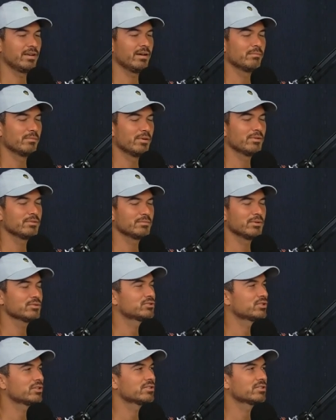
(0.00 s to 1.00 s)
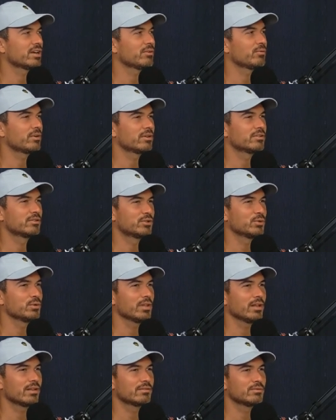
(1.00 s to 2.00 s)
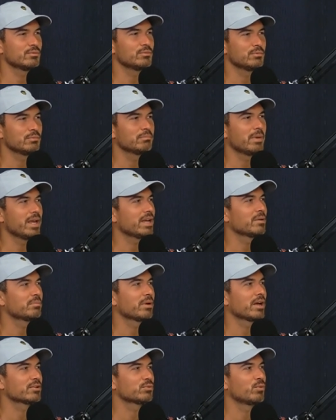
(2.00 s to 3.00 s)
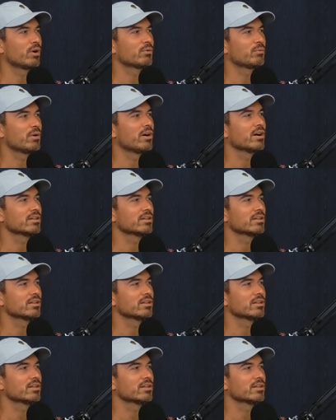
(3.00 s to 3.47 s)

most most shirts I wear do do make it past one wash.